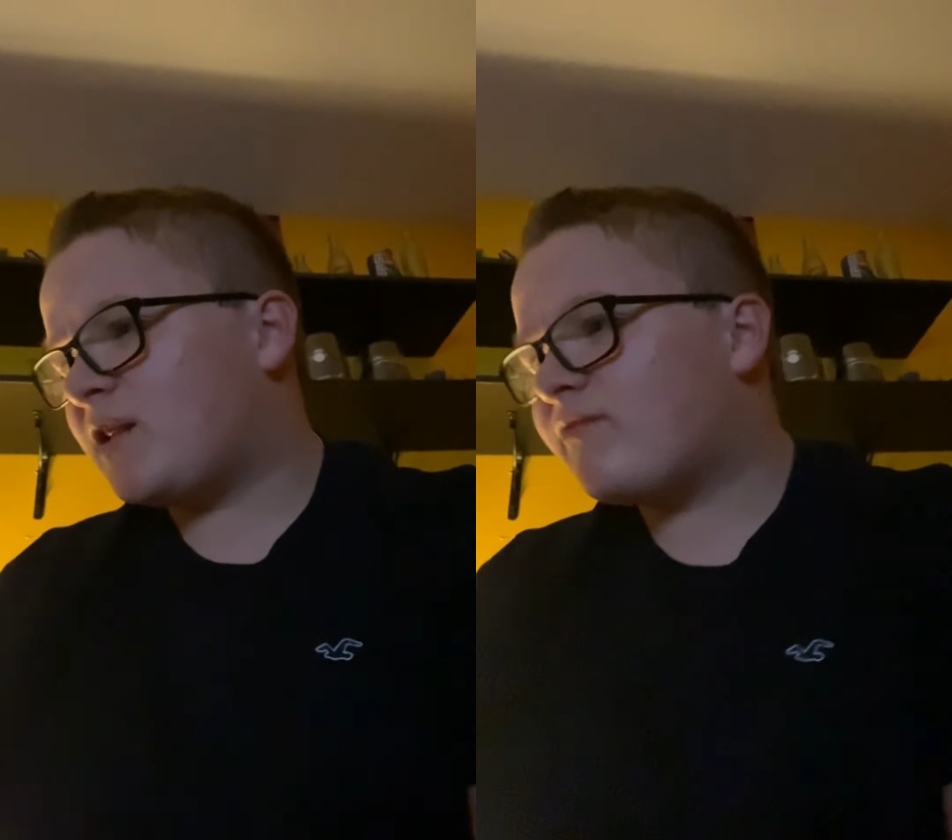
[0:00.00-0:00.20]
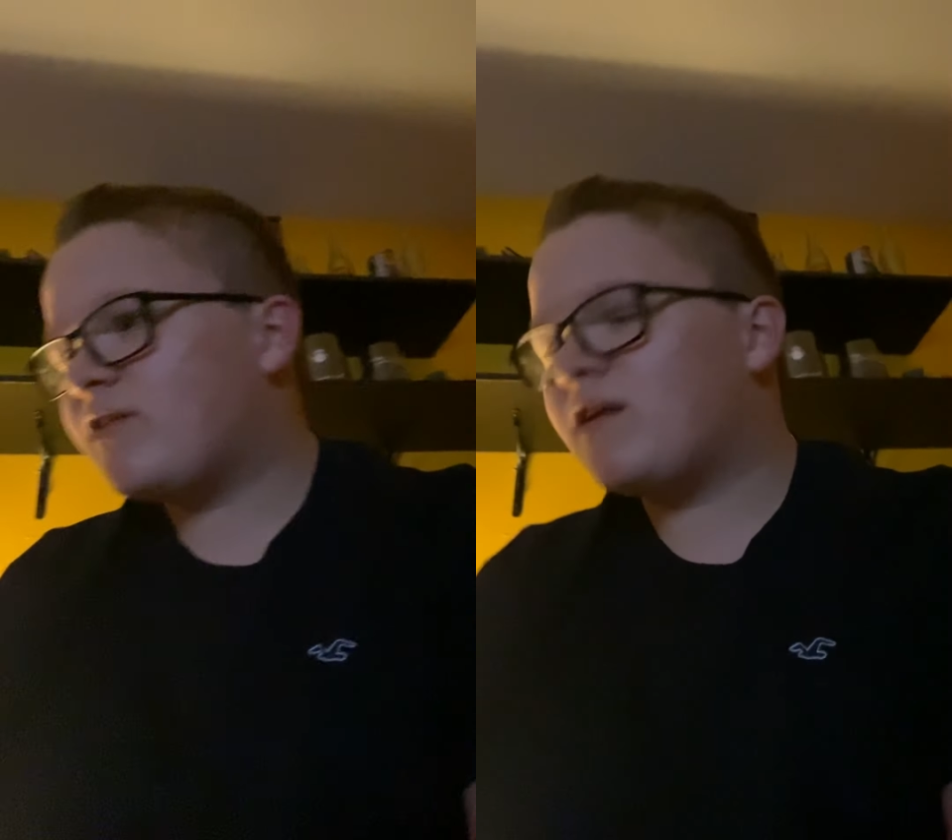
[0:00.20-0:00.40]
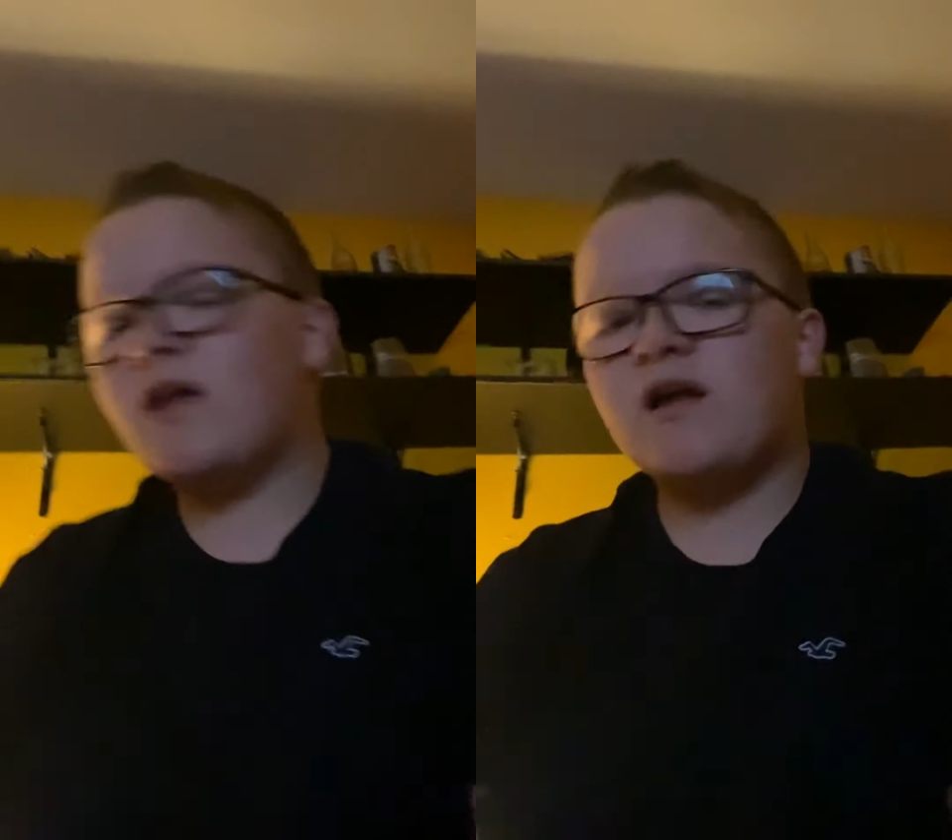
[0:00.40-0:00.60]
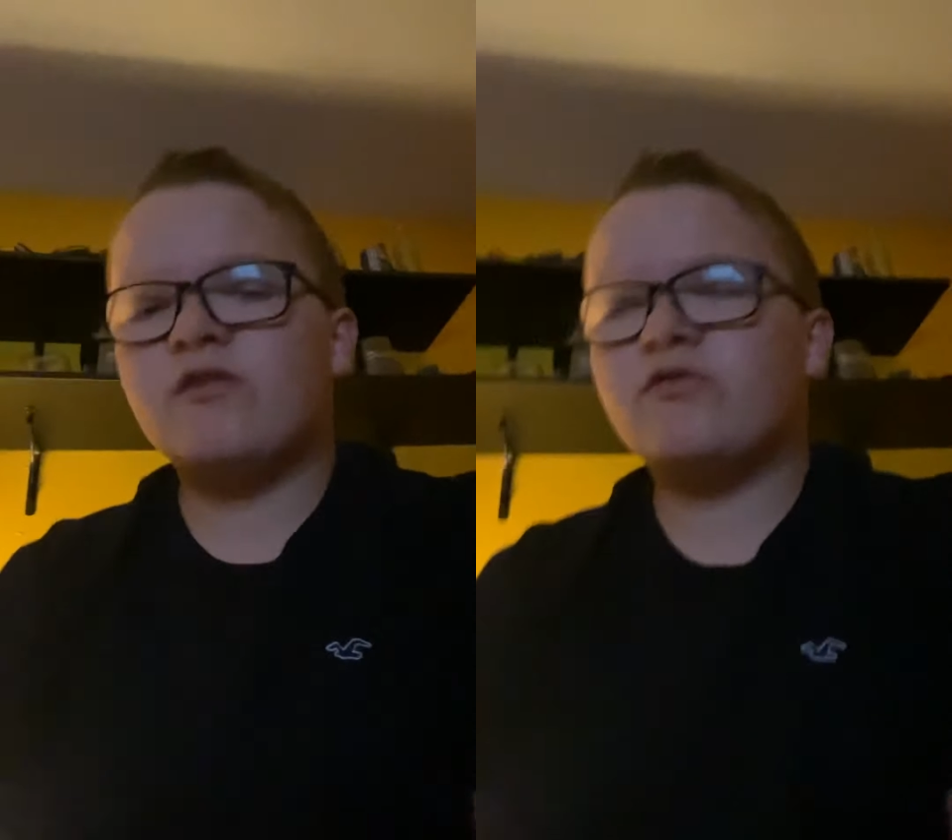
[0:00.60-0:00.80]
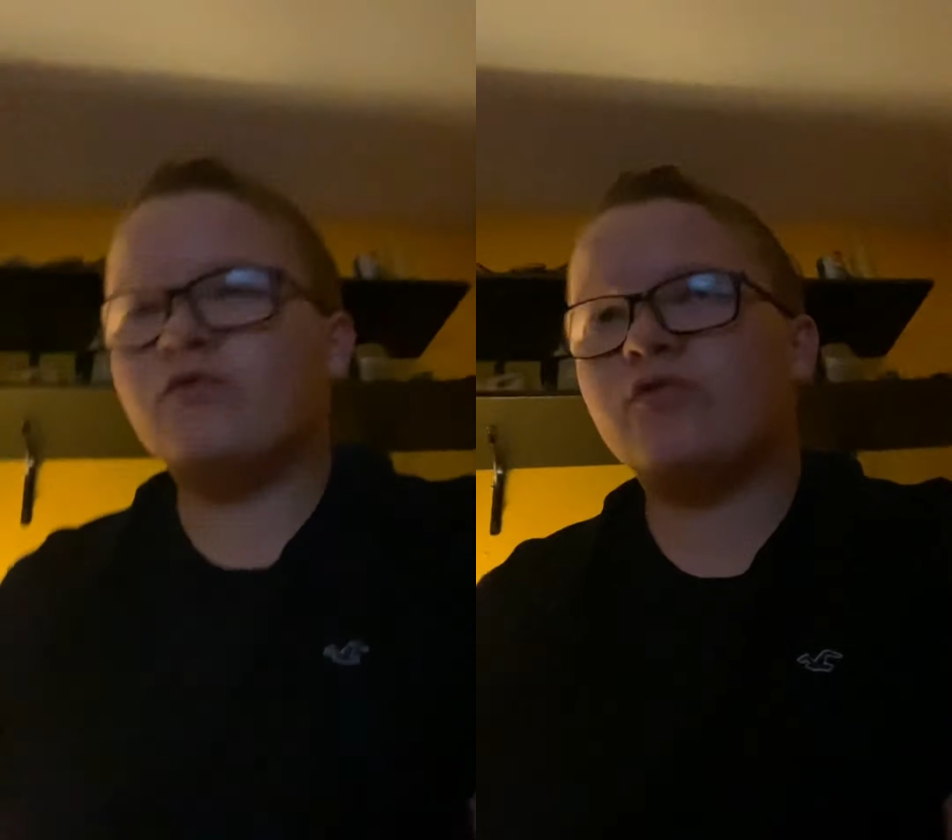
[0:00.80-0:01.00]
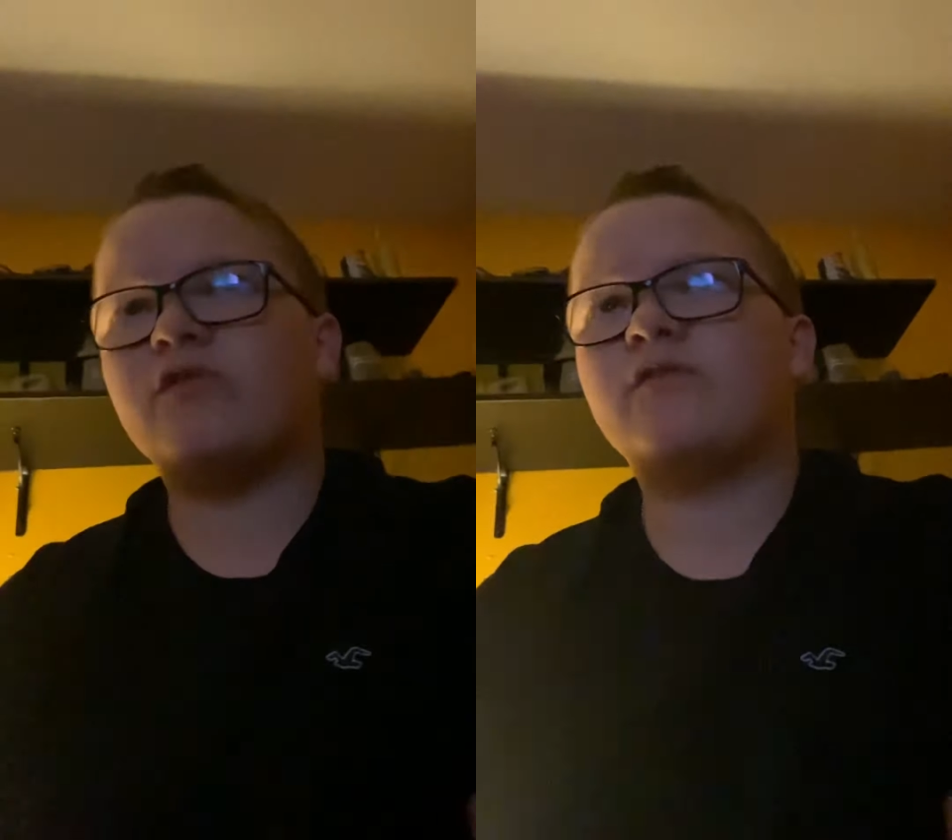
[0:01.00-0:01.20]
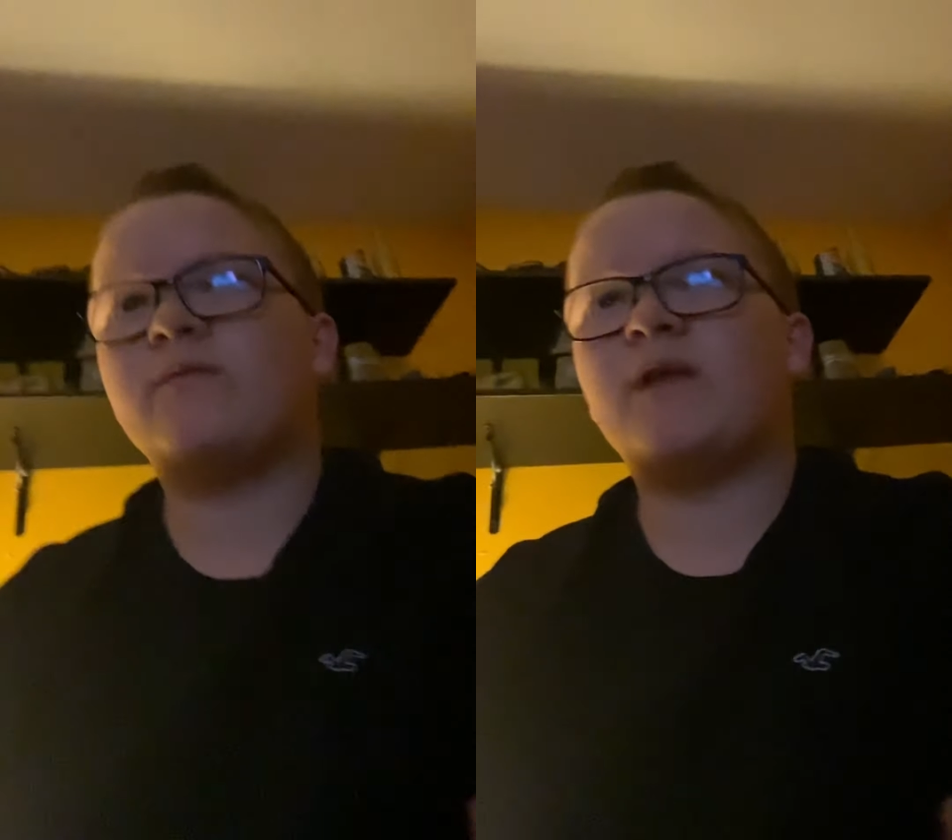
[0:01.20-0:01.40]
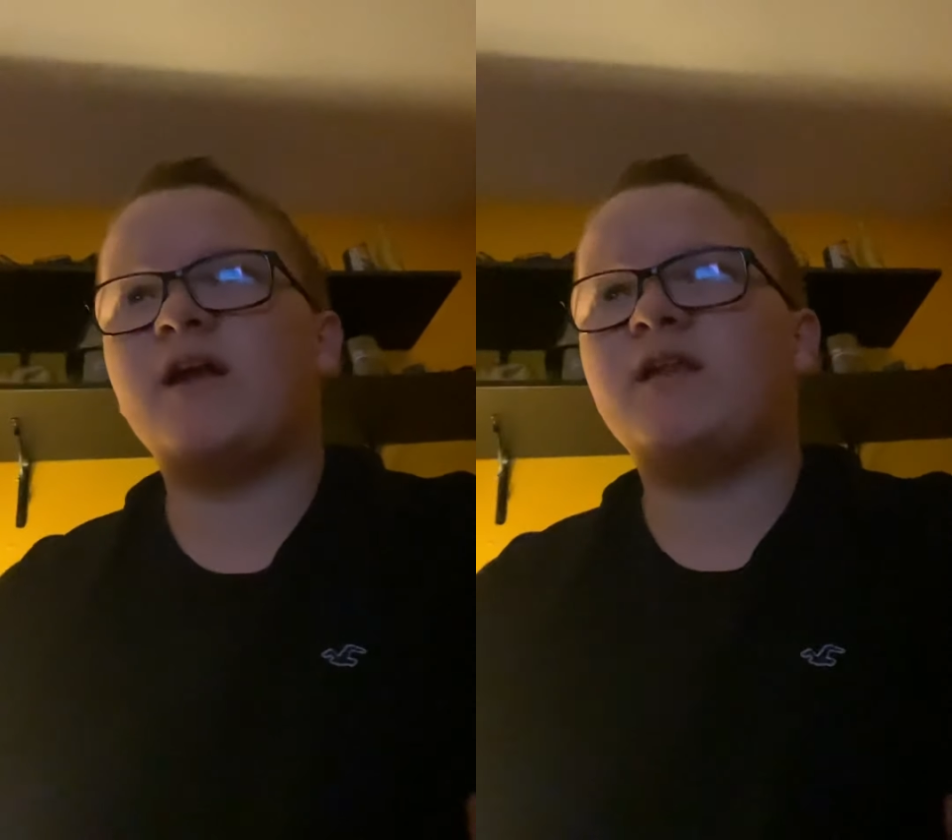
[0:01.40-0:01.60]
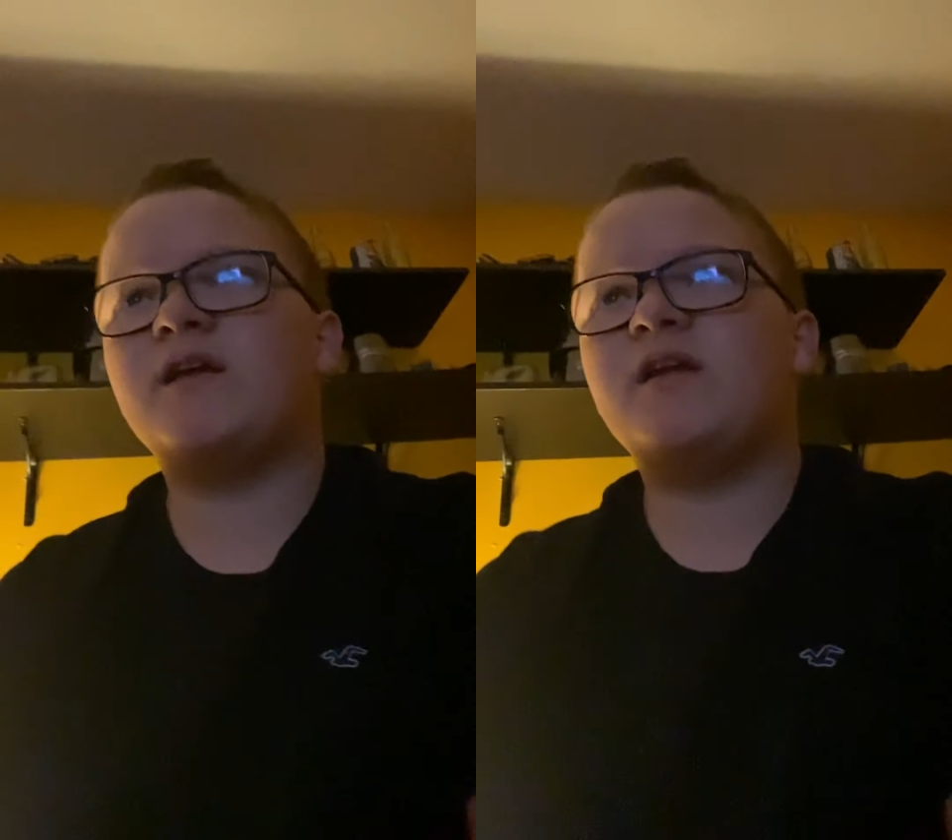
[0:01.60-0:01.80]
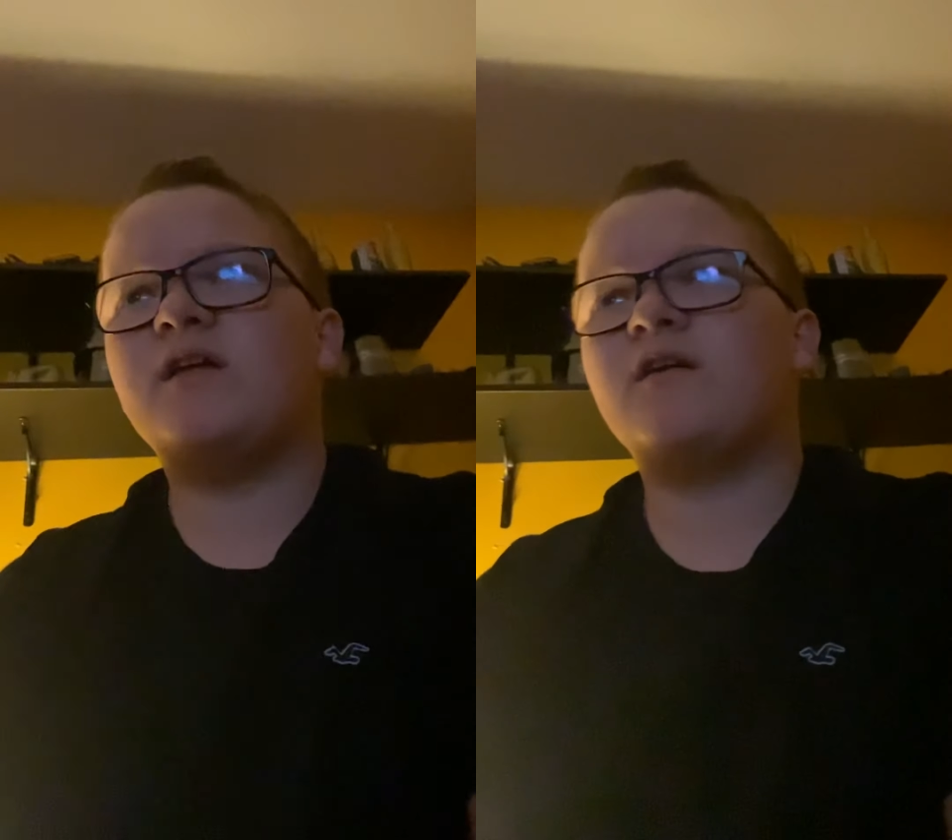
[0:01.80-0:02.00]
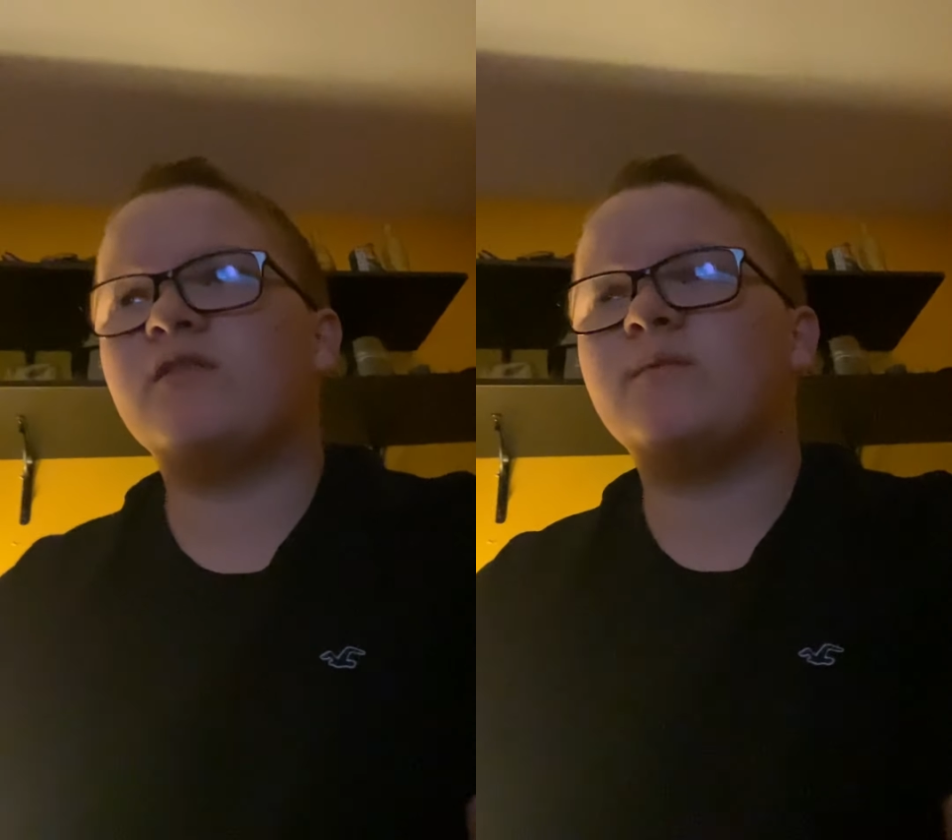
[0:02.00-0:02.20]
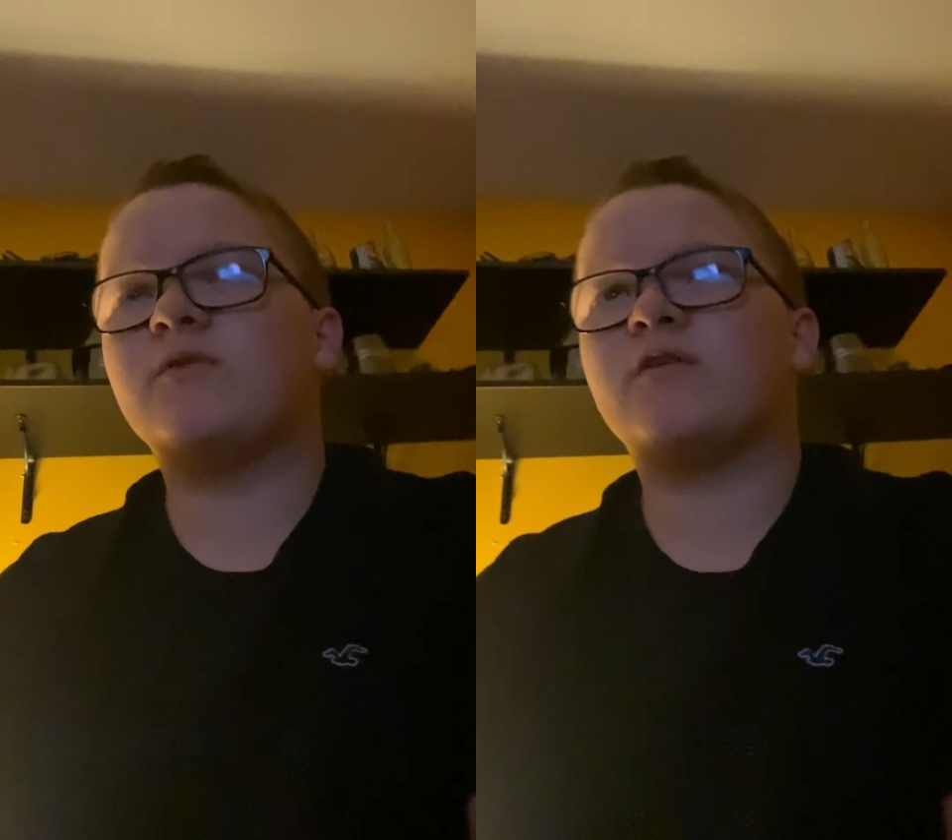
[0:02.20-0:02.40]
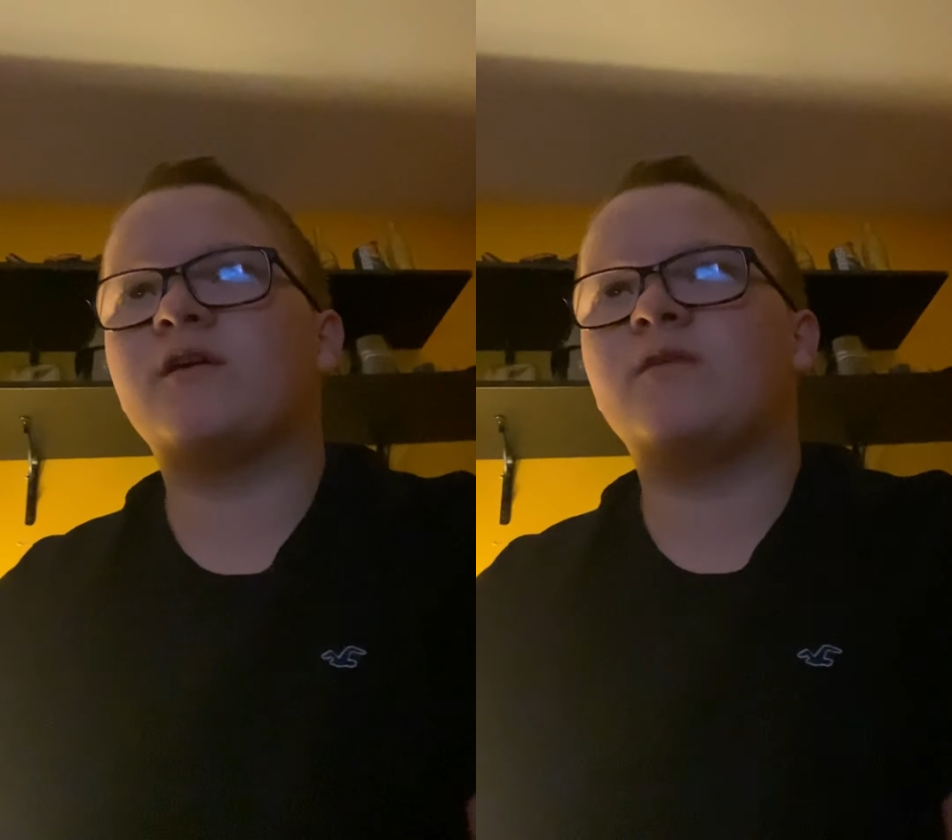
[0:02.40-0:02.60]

I've seen a lot of sources from the AD and all them are